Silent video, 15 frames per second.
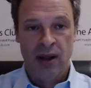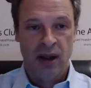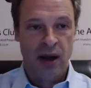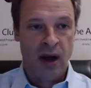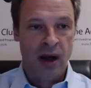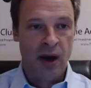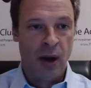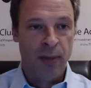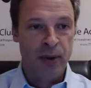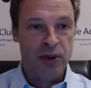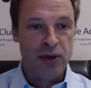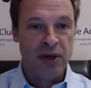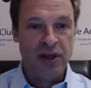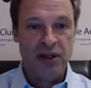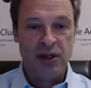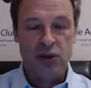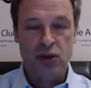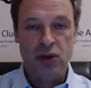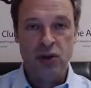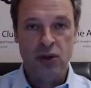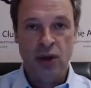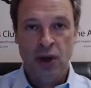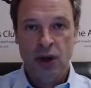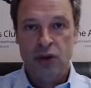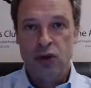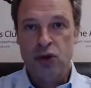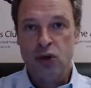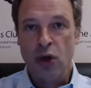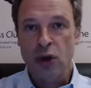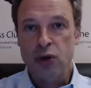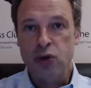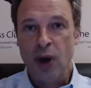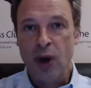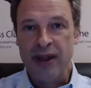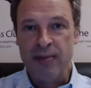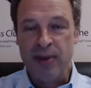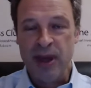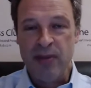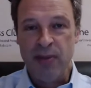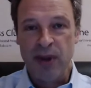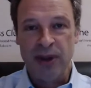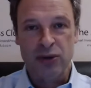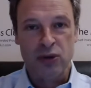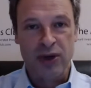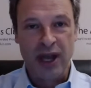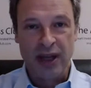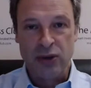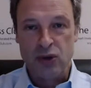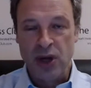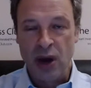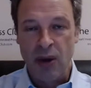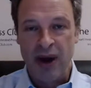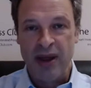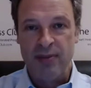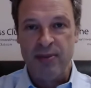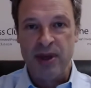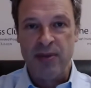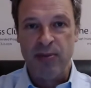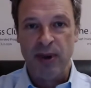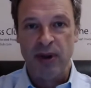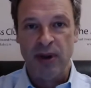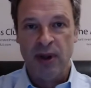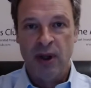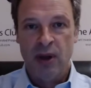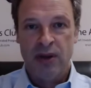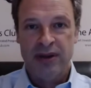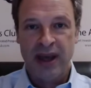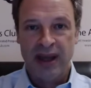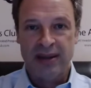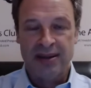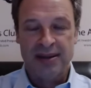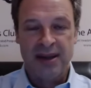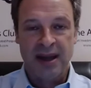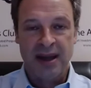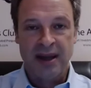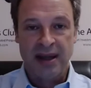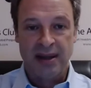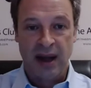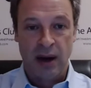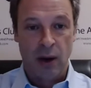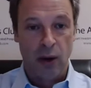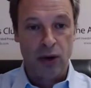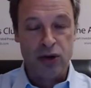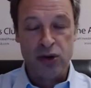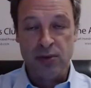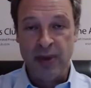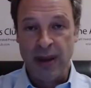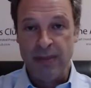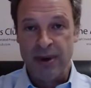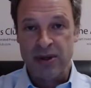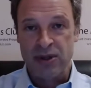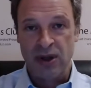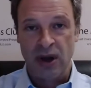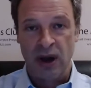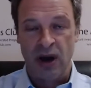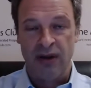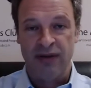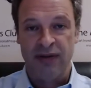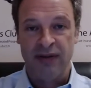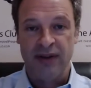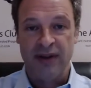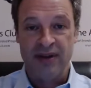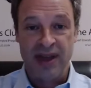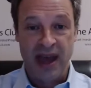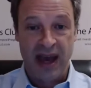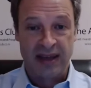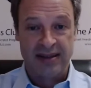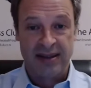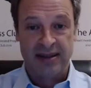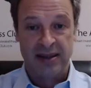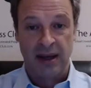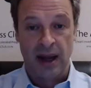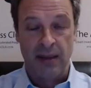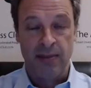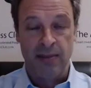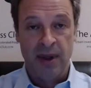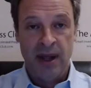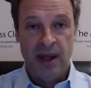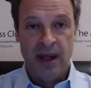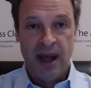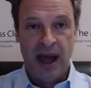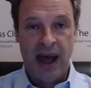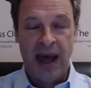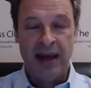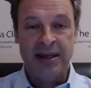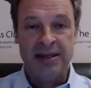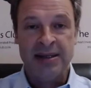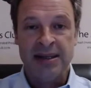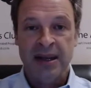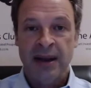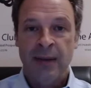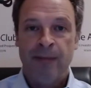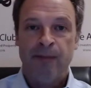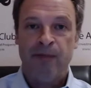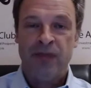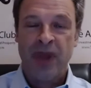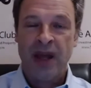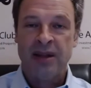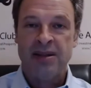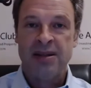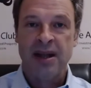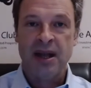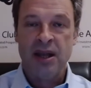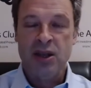an opportunity to talk to other people and to get to know other people that are also members of the Access Club, and that